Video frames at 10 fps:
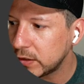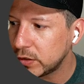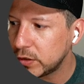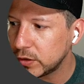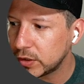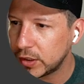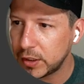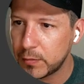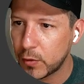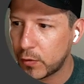to do
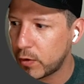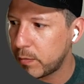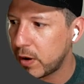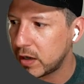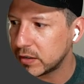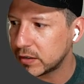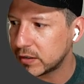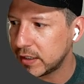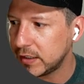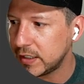something more
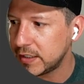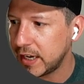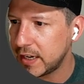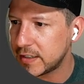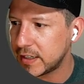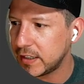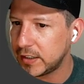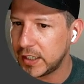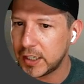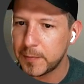robust, in this case, I
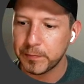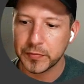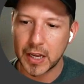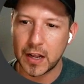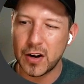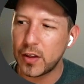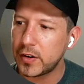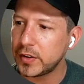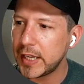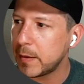did
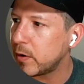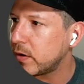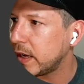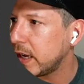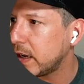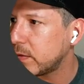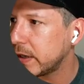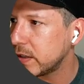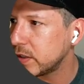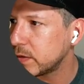another demo, and we
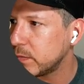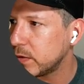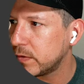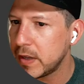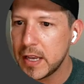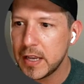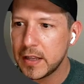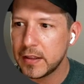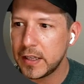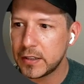can just move
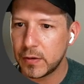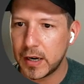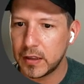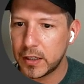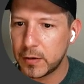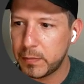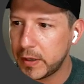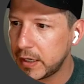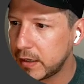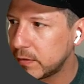this one a little bit.